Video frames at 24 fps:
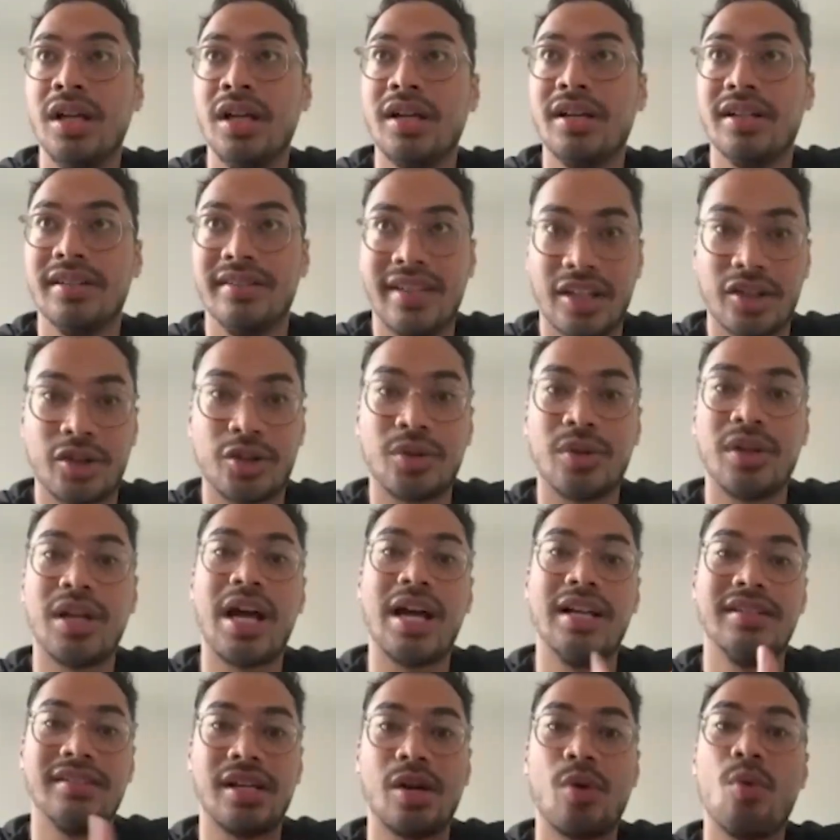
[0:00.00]

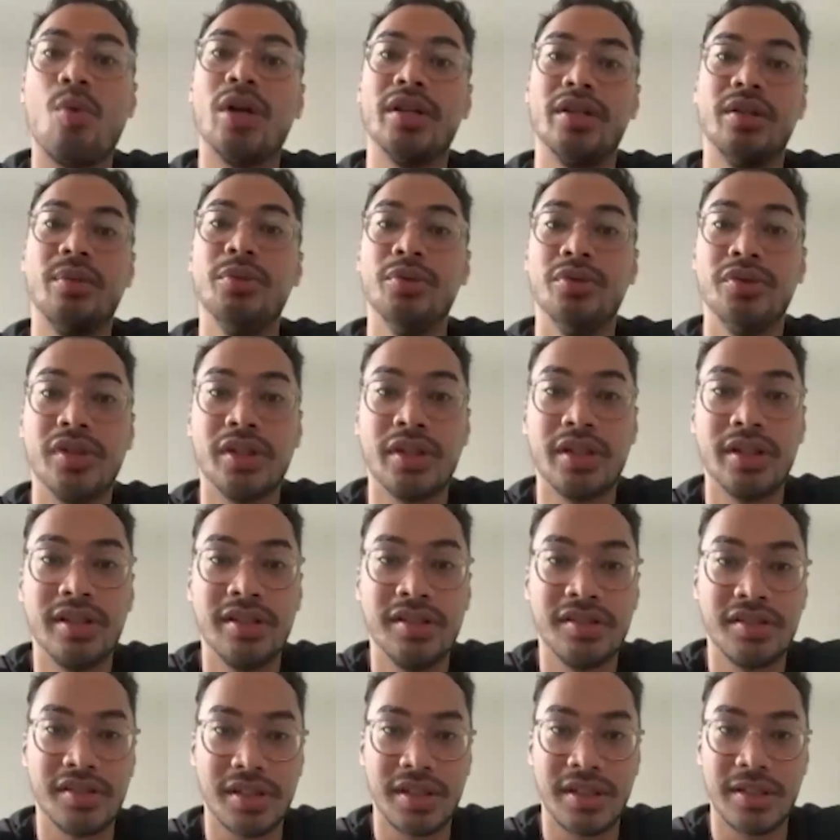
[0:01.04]
contextualize like what the music
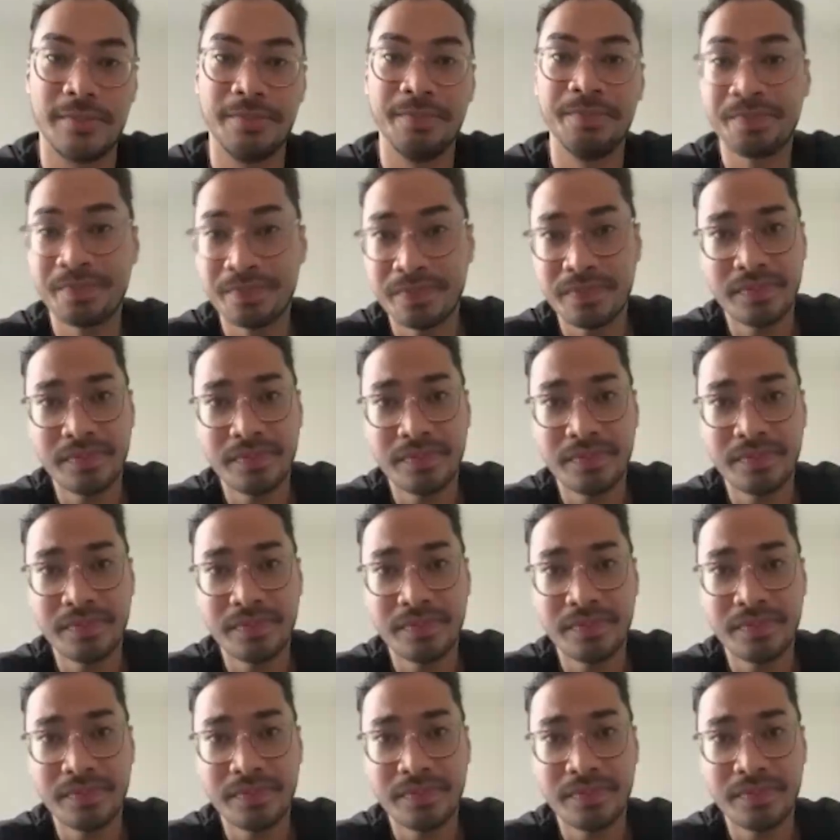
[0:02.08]
is. And